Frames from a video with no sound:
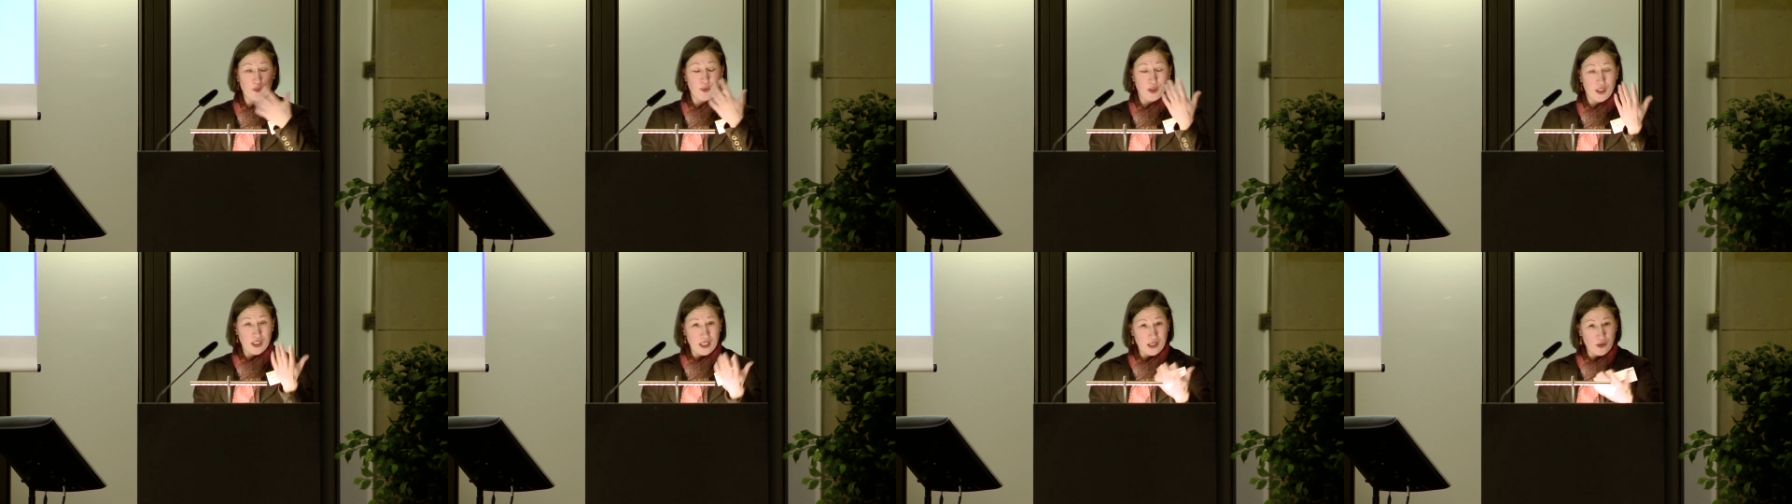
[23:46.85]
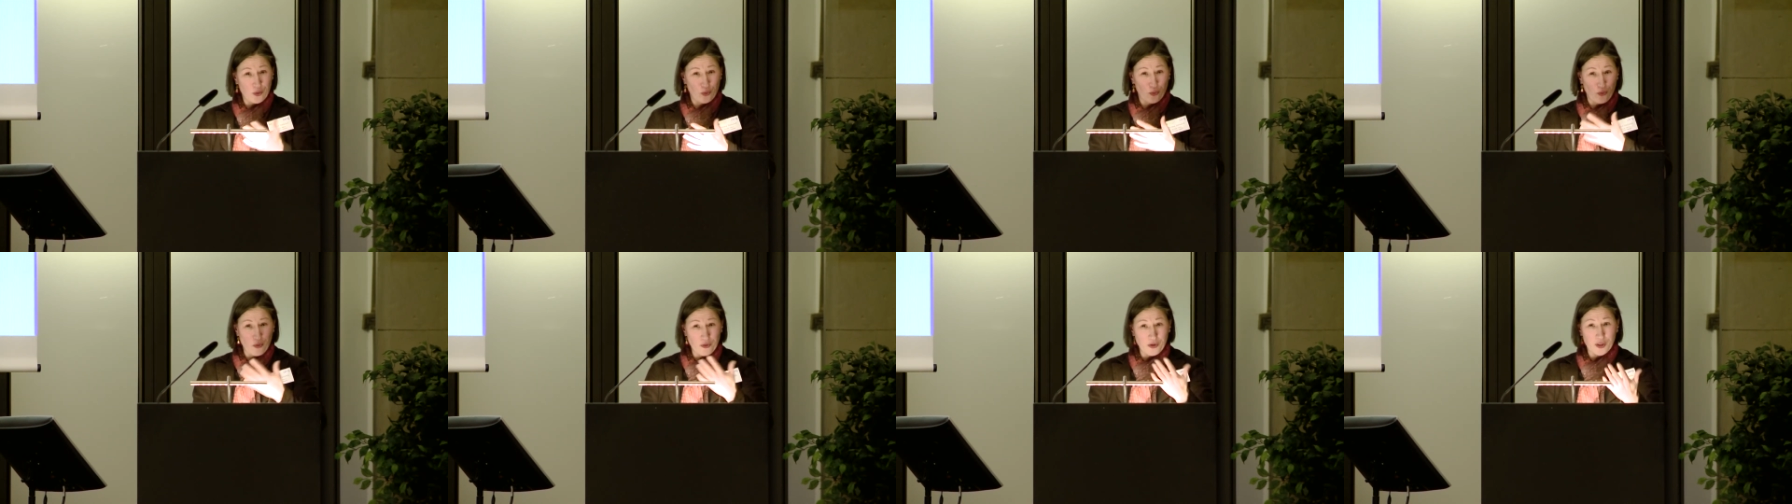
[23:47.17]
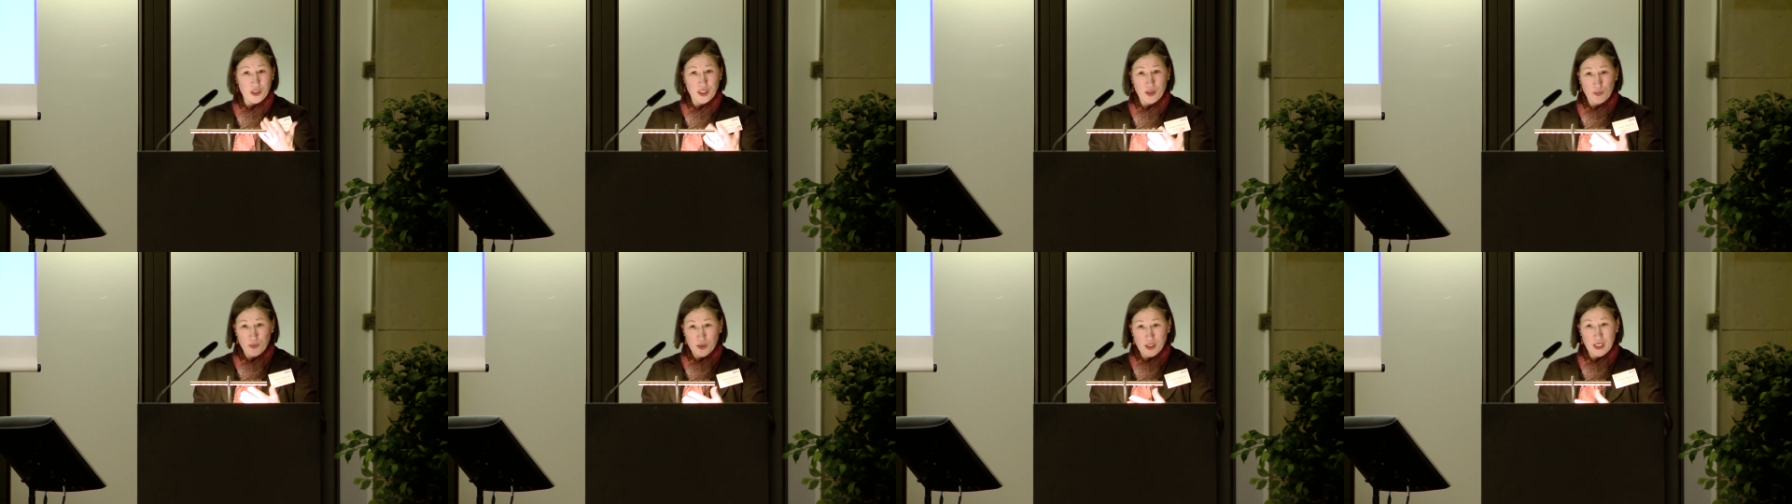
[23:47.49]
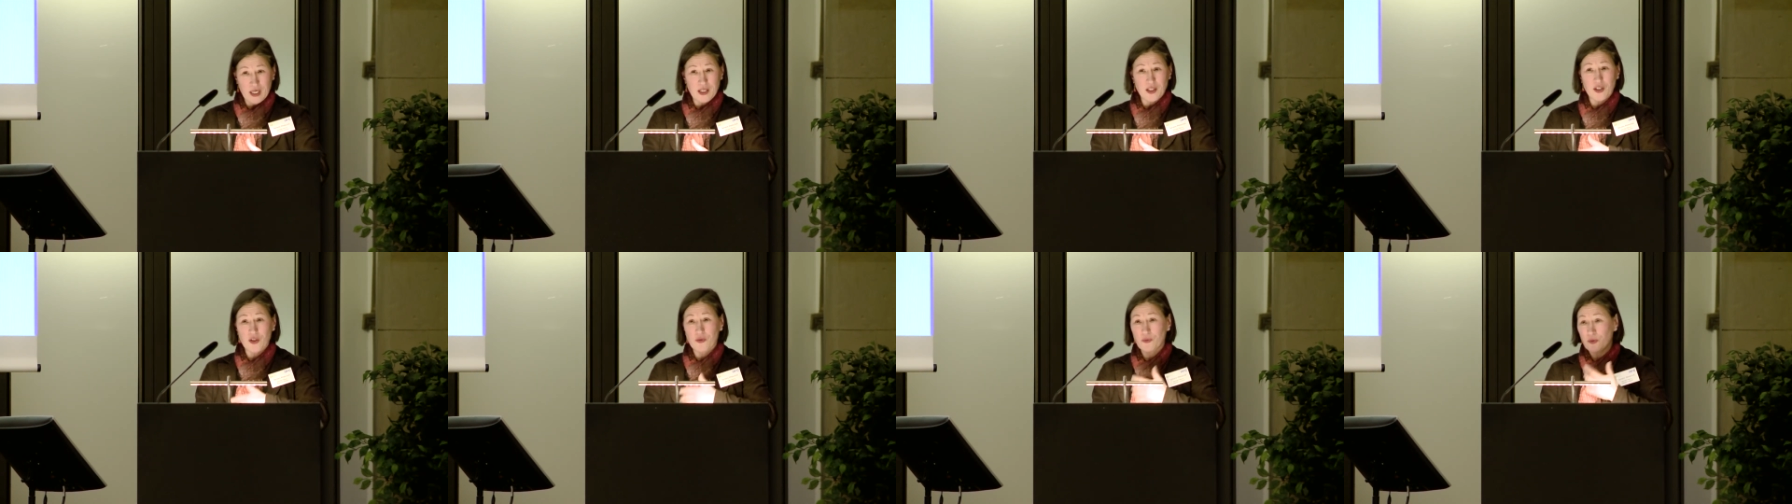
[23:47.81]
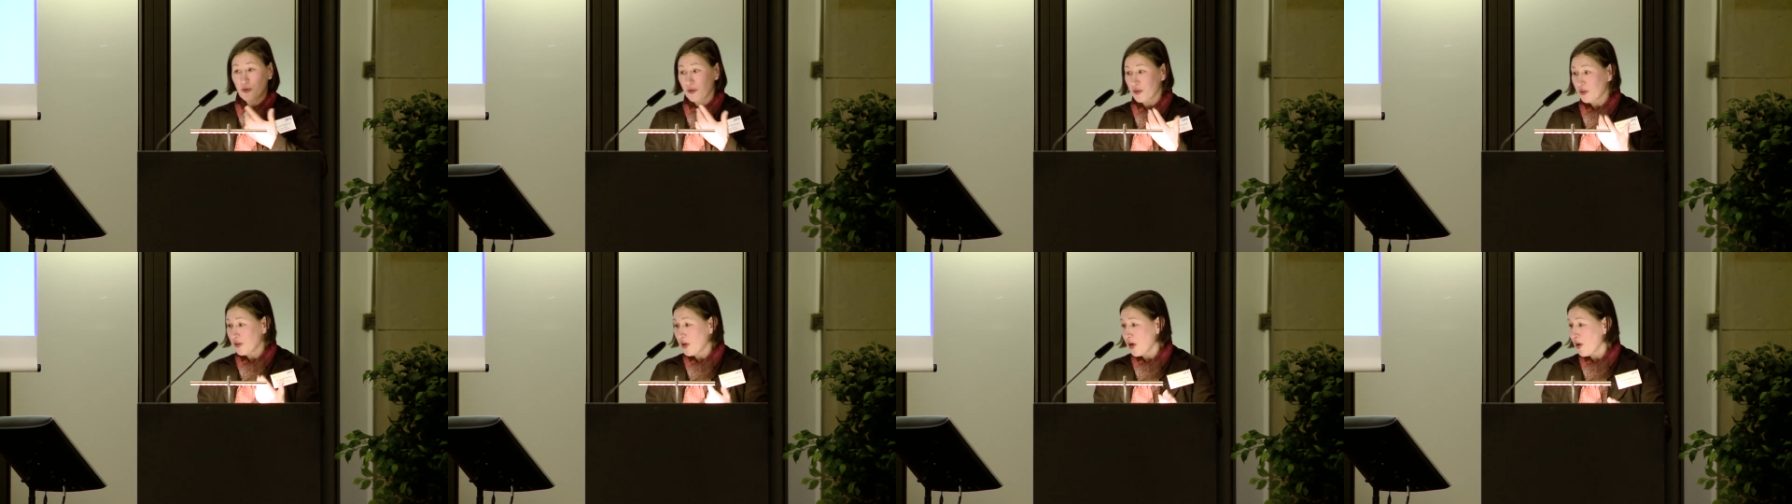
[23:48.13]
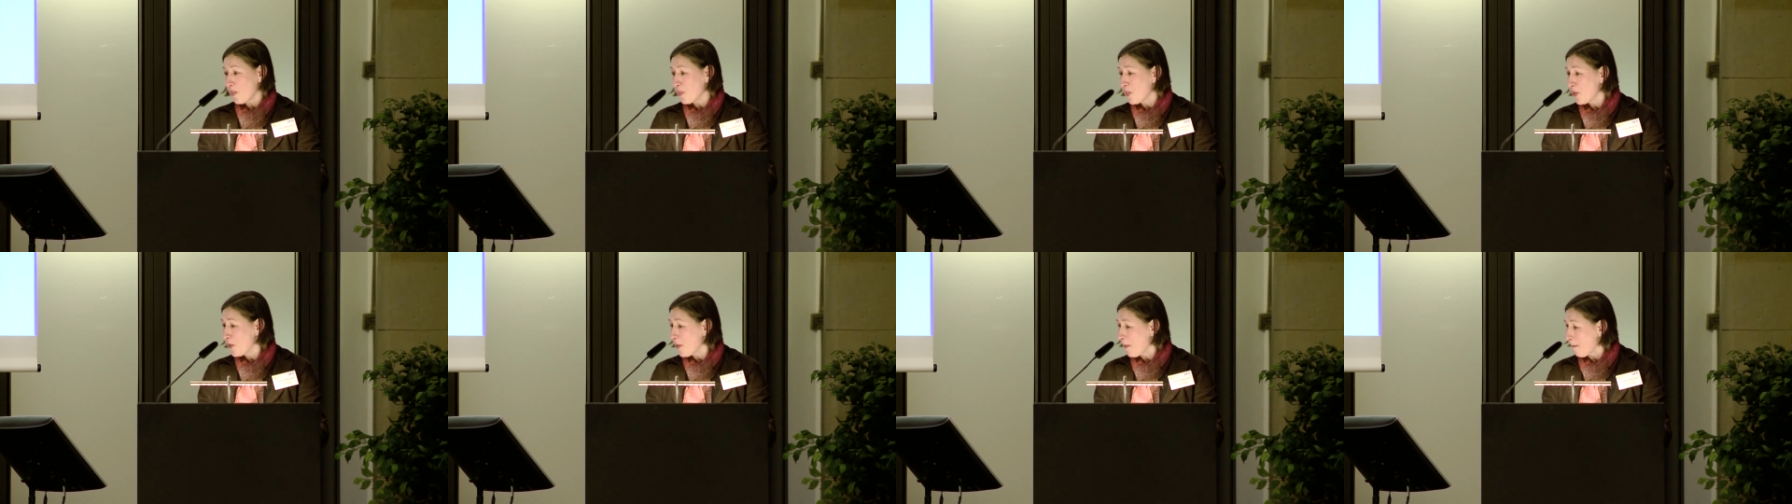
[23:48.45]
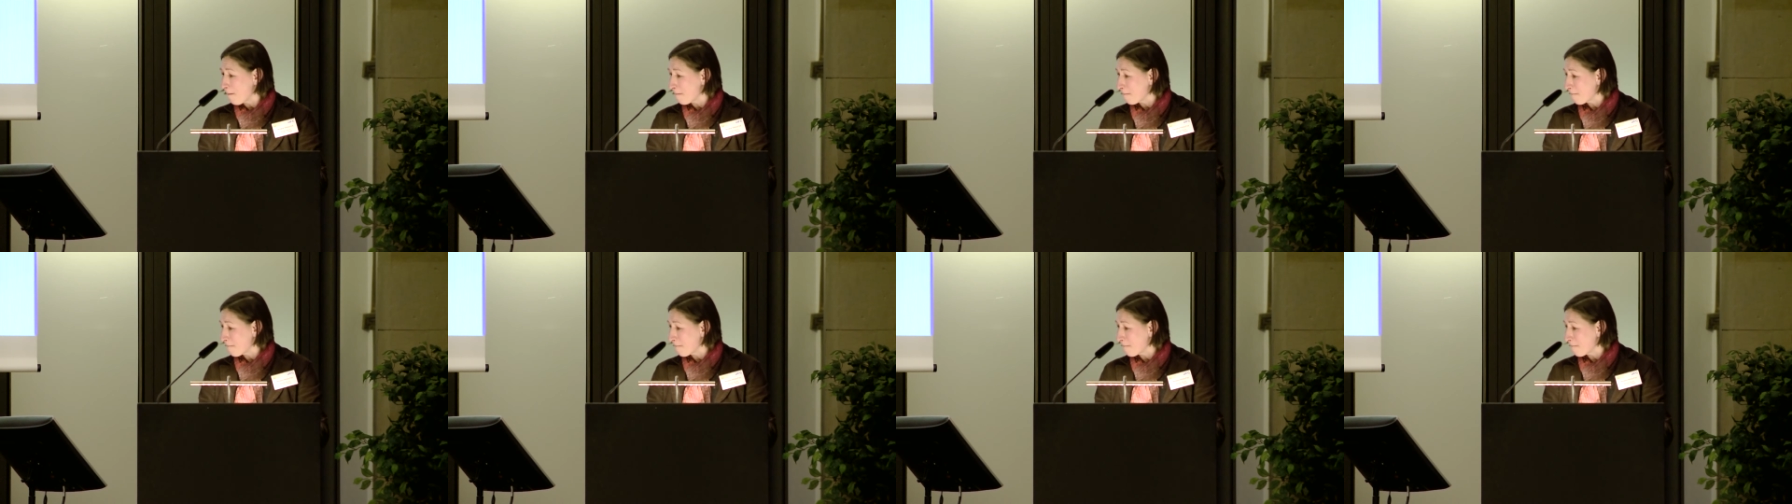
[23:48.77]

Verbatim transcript: We check on authorship changes, for example.